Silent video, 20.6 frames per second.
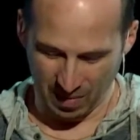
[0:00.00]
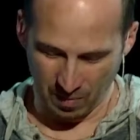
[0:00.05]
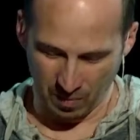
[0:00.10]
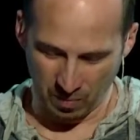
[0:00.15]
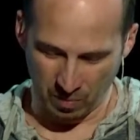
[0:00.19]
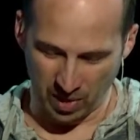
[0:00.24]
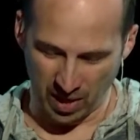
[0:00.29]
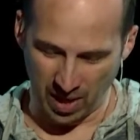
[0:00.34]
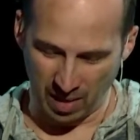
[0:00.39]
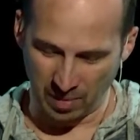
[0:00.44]

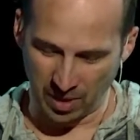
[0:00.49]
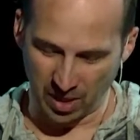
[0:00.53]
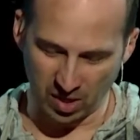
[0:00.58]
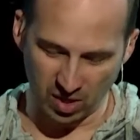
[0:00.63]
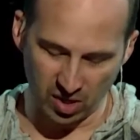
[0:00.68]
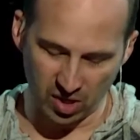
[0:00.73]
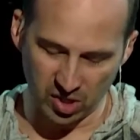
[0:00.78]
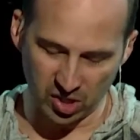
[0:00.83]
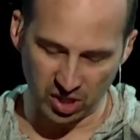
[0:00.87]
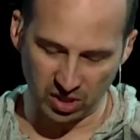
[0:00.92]
But I'm
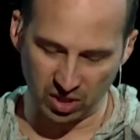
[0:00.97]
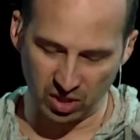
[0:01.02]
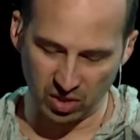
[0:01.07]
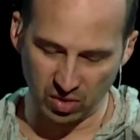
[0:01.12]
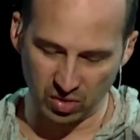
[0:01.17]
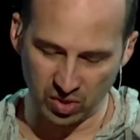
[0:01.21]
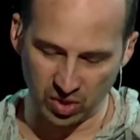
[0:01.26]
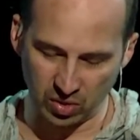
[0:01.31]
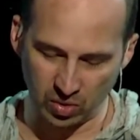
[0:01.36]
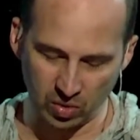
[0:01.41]
encouraging you
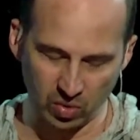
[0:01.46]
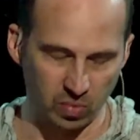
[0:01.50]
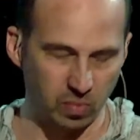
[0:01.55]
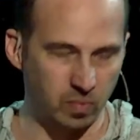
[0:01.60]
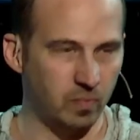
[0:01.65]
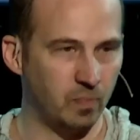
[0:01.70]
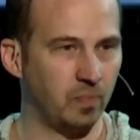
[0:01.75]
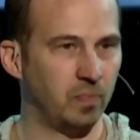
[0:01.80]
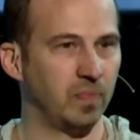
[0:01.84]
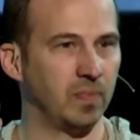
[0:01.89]
to
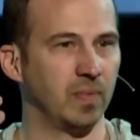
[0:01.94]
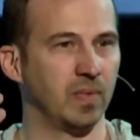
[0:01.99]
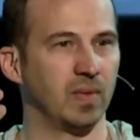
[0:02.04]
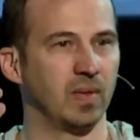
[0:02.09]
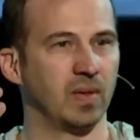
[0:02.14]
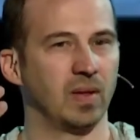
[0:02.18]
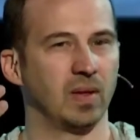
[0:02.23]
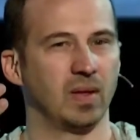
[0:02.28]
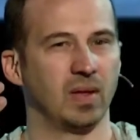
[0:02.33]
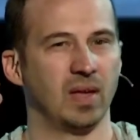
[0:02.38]

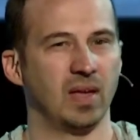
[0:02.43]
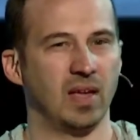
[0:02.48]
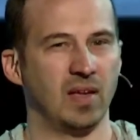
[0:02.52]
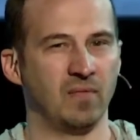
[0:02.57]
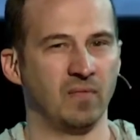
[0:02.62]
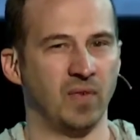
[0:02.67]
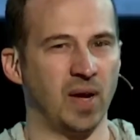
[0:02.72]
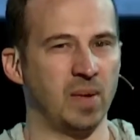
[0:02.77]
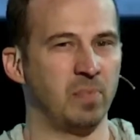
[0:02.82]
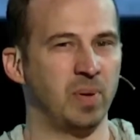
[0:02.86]

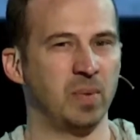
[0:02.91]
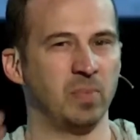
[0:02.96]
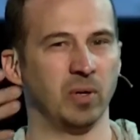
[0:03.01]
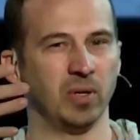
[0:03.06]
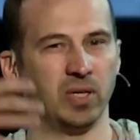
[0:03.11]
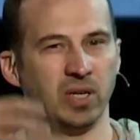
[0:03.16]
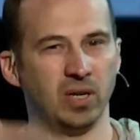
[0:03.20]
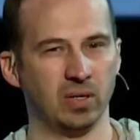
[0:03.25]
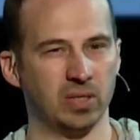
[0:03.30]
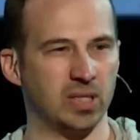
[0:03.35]
invite people to
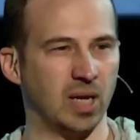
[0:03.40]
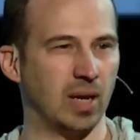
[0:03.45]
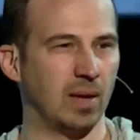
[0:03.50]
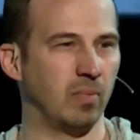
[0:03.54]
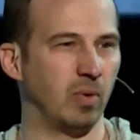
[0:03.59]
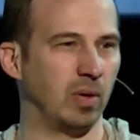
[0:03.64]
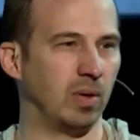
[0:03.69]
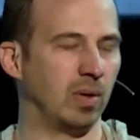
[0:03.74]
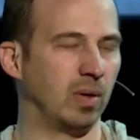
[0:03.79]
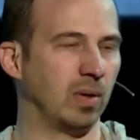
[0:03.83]
your
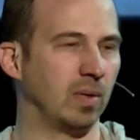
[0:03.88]
table